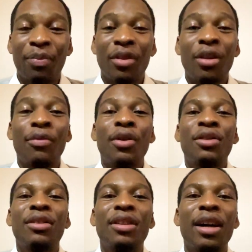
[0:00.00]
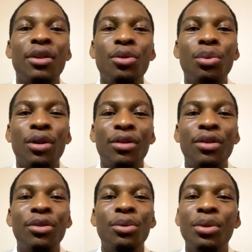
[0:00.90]
the first thing that you want to
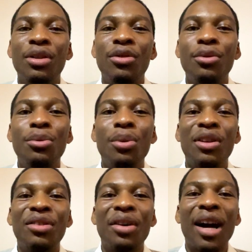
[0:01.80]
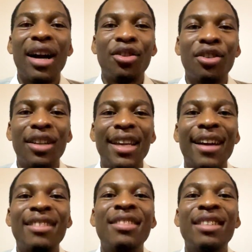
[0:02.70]
do is you want to actually
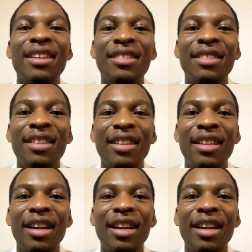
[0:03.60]
assess the